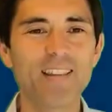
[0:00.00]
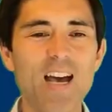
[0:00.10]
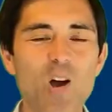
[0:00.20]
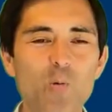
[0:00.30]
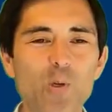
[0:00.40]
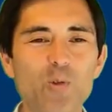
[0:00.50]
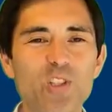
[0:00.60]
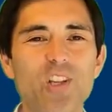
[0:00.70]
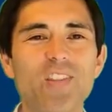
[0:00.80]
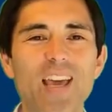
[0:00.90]
Now we're
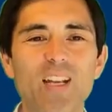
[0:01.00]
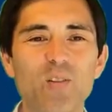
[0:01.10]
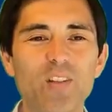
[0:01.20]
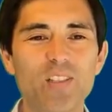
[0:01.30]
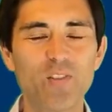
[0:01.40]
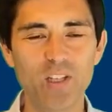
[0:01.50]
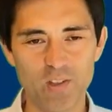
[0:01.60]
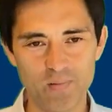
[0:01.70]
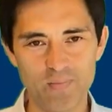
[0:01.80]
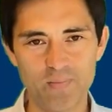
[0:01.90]
reaching the end of this
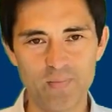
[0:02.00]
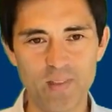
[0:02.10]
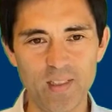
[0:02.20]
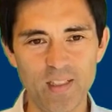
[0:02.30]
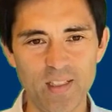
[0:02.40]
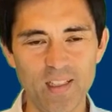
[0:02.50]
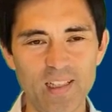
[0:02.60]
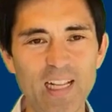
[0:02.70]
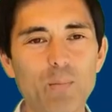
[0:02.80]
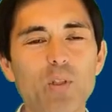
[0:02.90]
video.
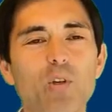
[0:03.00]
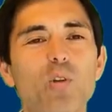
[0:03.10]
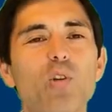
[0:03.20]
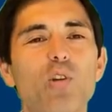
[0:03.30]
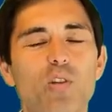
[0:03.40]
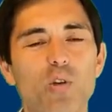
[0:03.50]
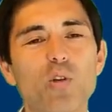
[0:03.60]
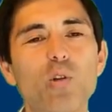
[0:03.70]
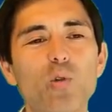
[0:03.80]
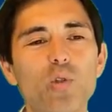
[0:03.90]
Let me
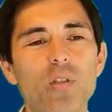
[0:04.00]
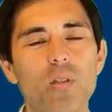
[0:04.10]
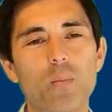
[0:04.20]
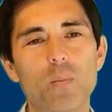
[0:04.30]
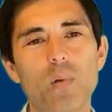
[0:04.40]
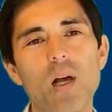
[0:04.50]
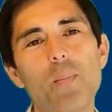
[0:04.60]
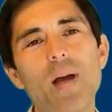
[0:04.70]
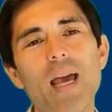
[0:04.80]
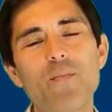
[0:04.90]
conclude
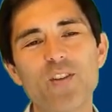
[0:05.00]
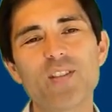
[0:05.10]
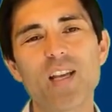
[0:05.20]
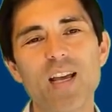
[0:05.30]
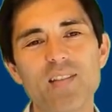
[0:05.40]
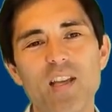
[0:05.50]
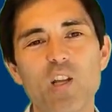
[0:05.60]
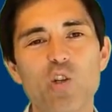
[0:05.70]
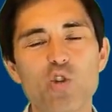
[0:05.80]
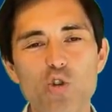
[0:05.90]
by
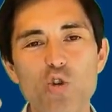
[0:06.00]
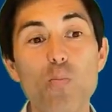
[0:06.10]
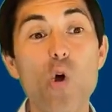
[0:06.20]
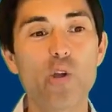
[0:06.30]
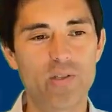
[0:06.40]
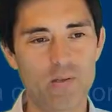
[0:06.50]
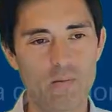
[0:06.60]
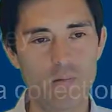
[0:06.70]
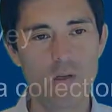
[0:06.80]
emphasizing 2 points.